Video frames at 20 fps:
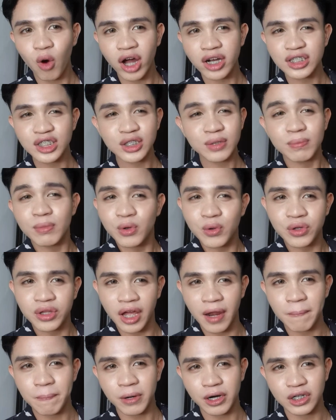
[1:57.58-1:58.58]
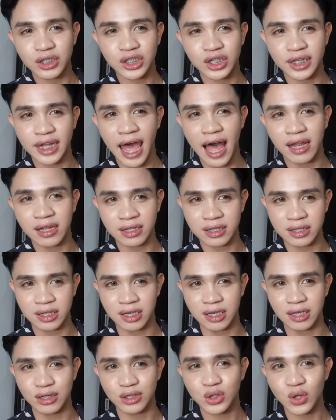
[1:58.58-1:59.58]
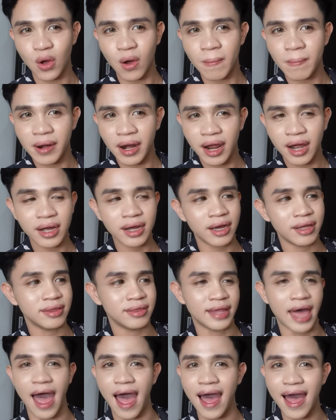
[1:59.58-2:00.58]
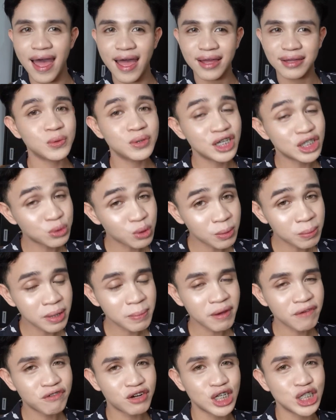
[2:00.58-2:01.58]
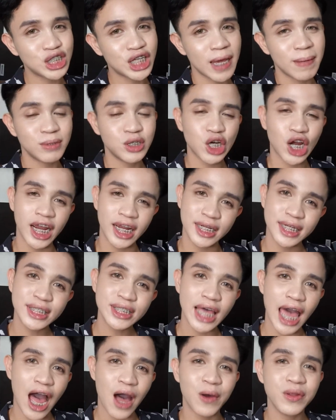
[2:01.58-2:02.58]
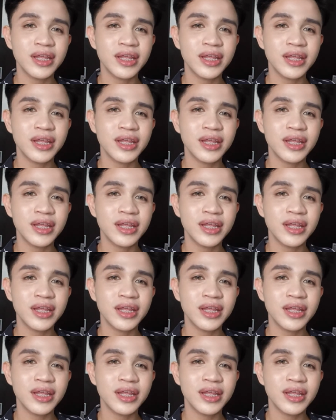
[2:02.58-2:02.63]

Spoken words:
one's mood and personality. Sobrang ganda. So this will be my first time trying this